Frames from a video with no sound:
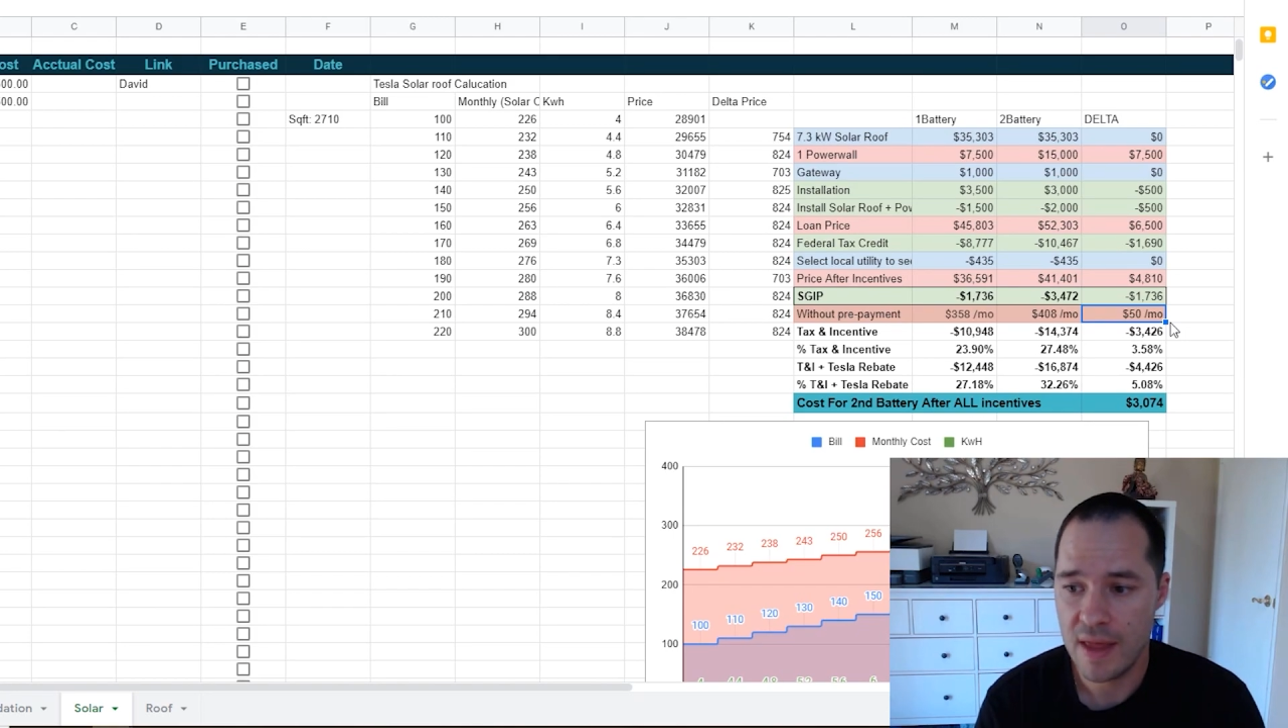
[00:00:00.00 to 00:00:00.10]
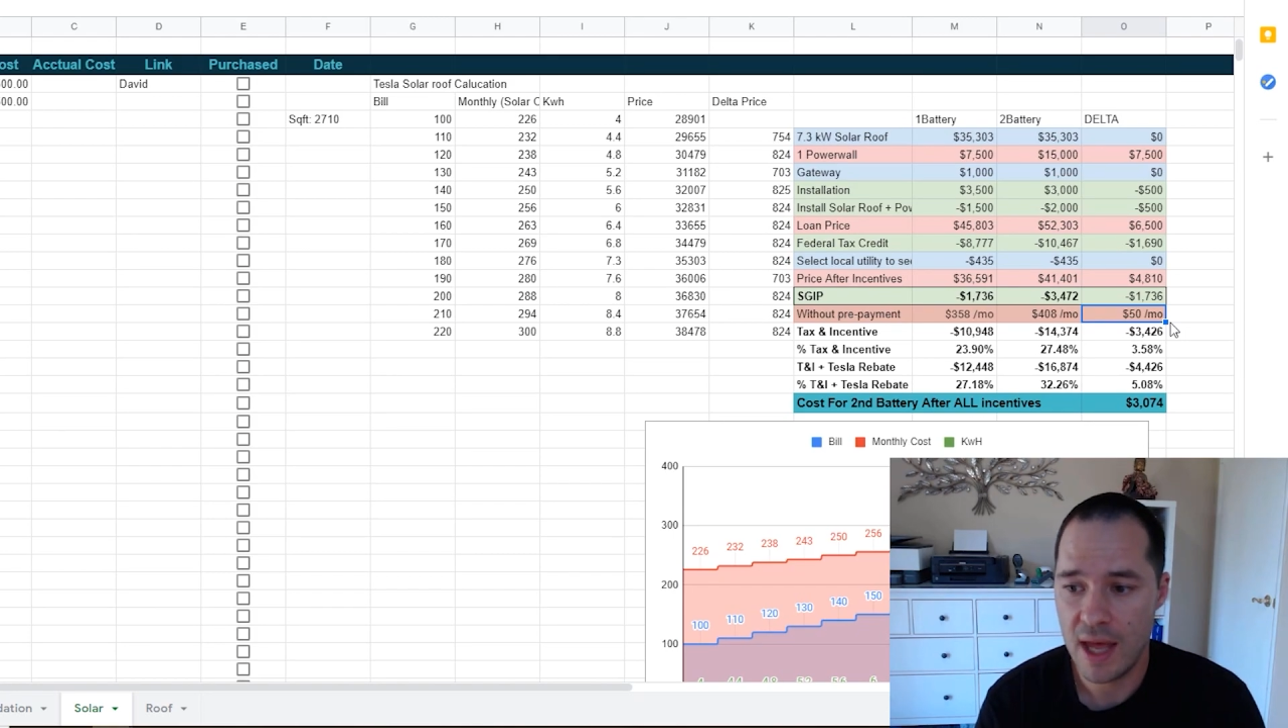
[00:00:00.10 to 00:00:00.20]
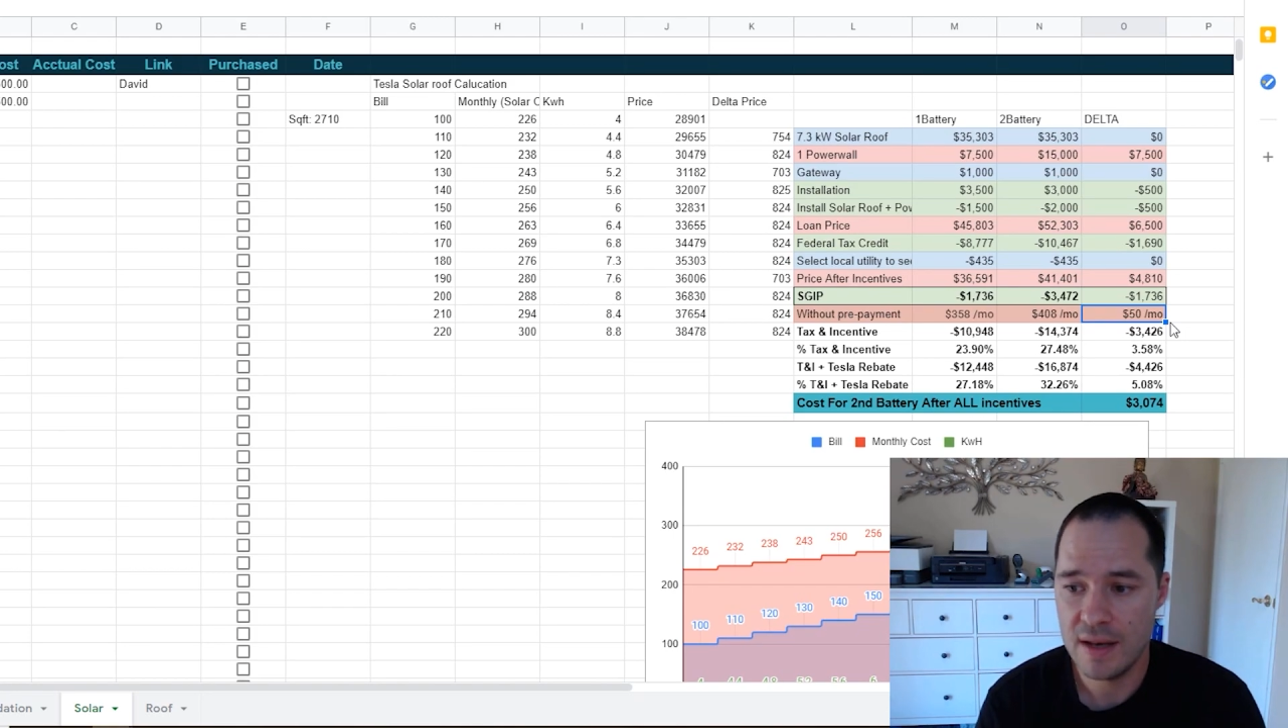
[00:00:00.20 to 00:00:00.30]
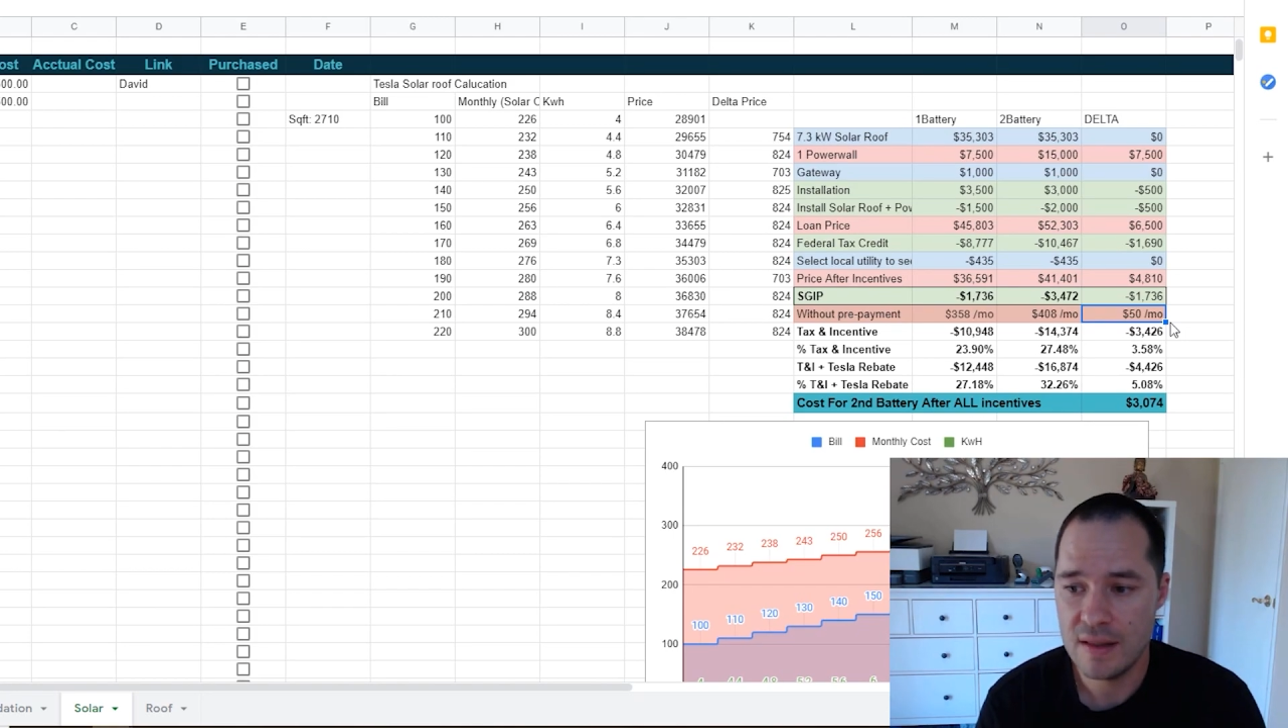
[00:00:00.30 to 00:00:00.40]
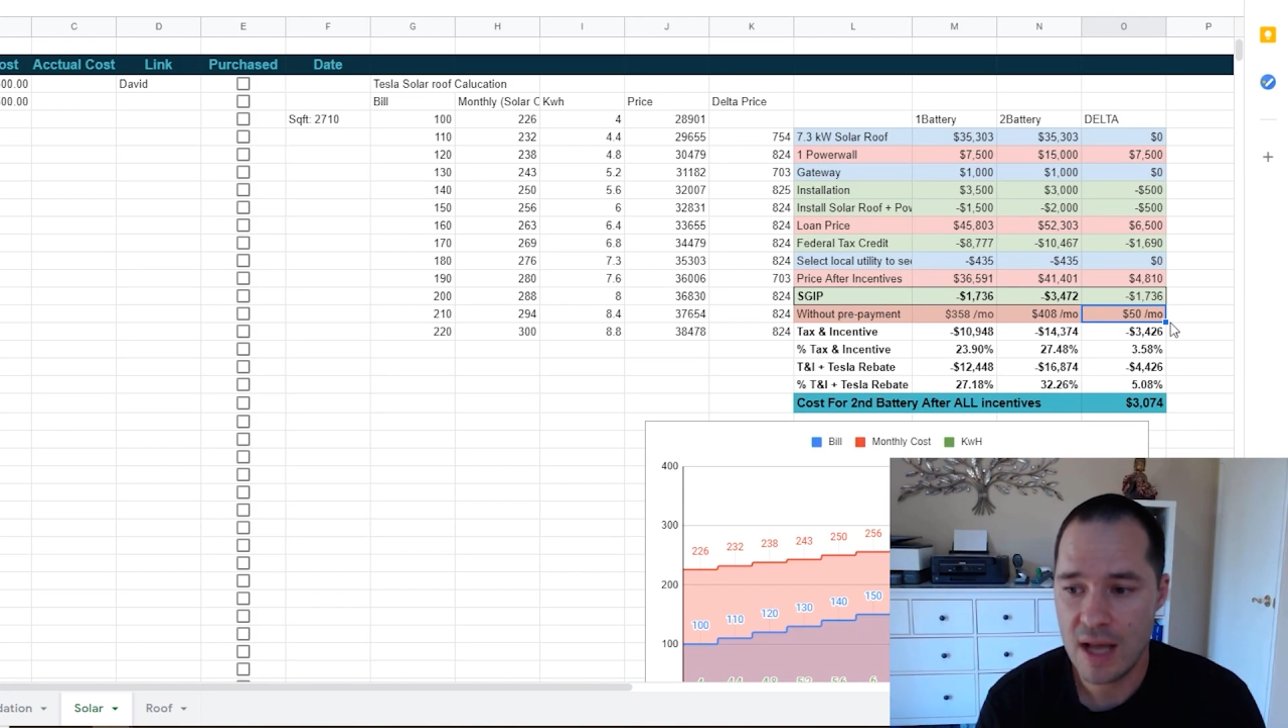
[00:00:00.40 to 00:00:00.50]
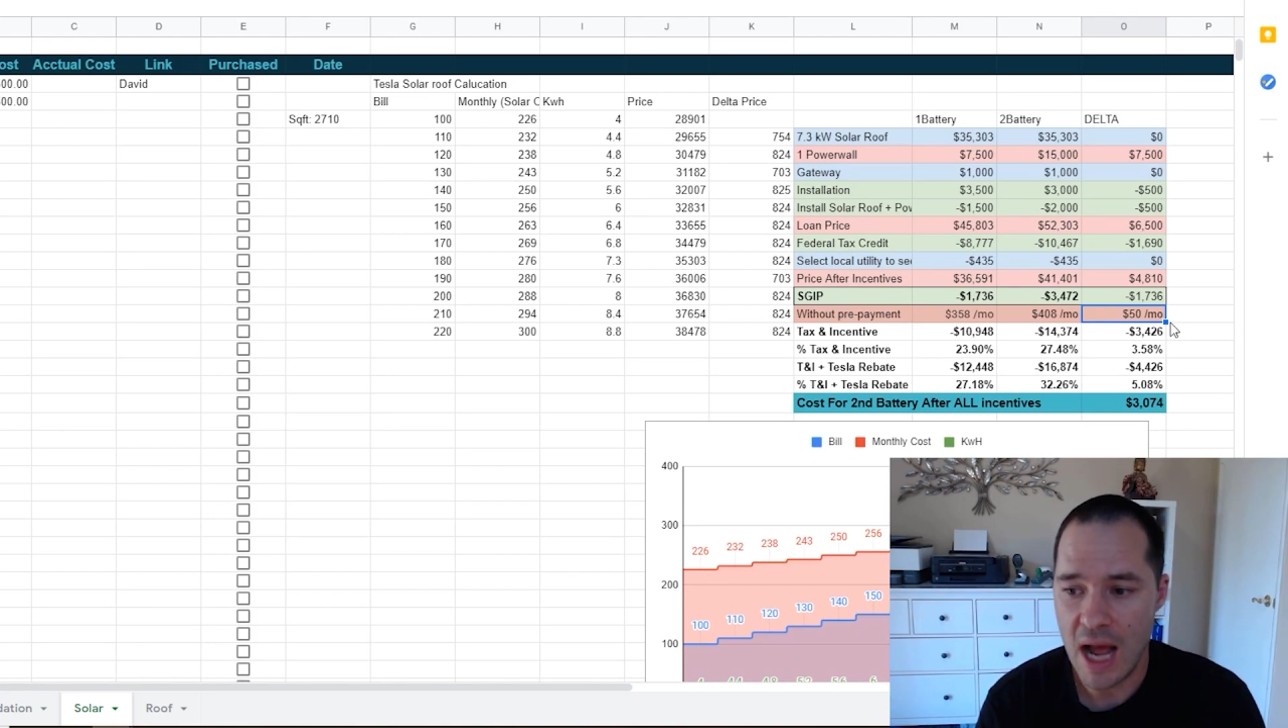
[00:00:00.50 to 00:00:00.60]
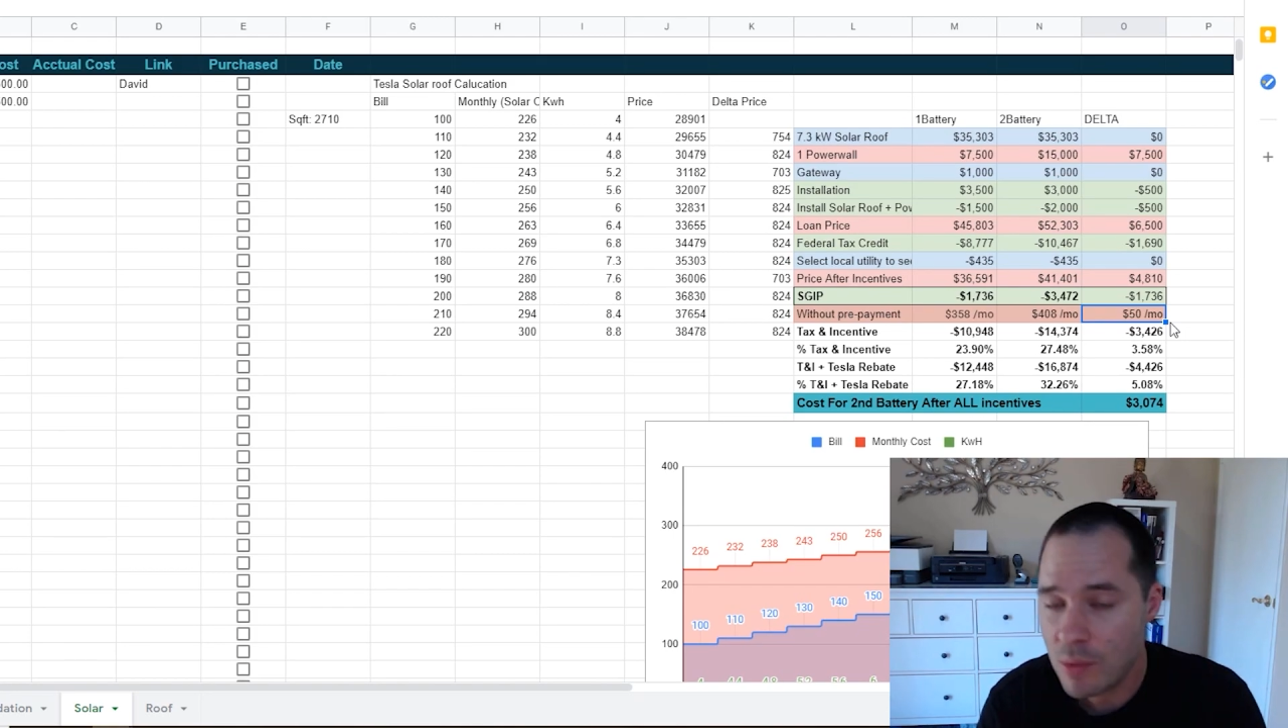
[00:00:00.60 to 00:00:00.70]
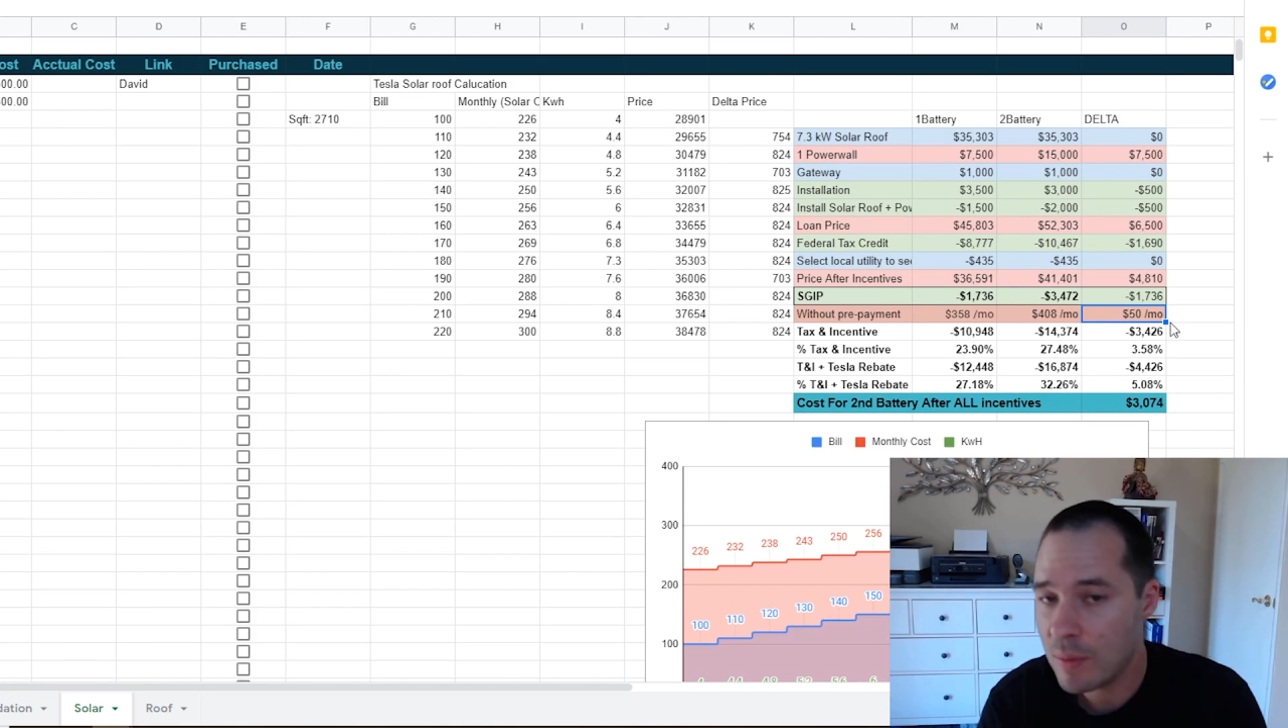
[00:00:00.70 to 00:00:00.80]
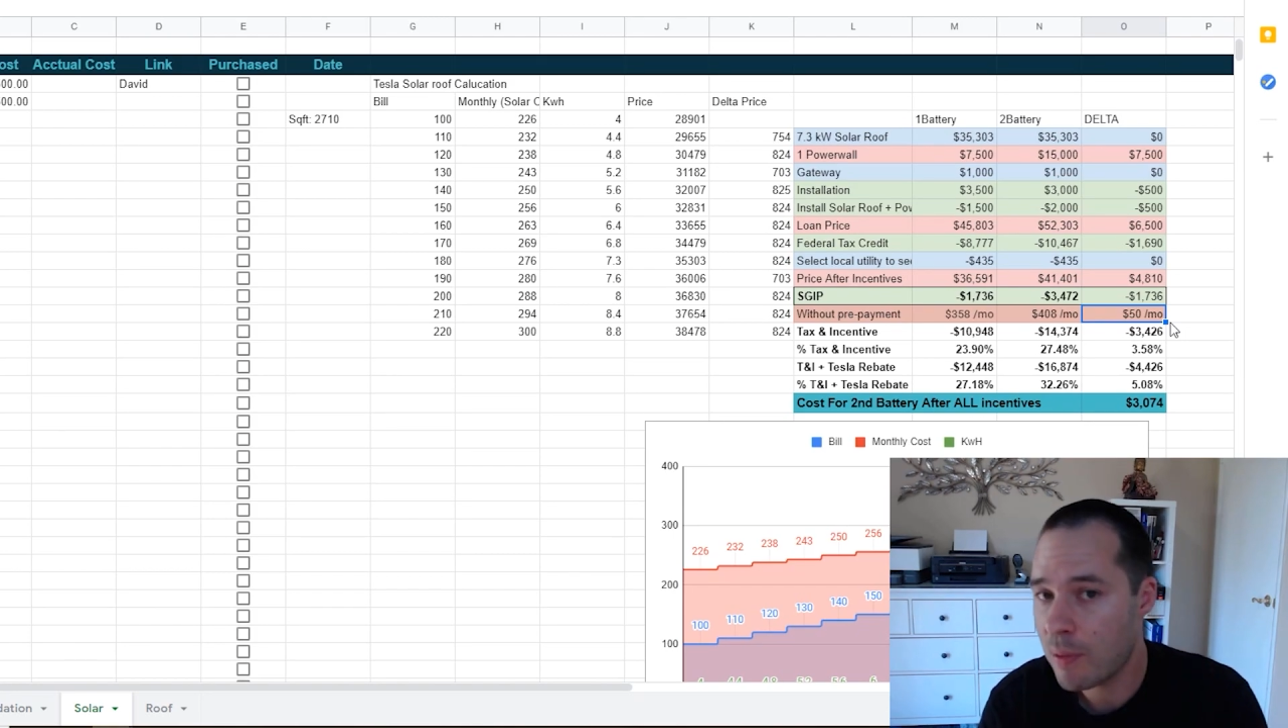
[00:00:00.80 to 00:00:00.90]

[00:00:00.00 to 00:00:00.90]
then I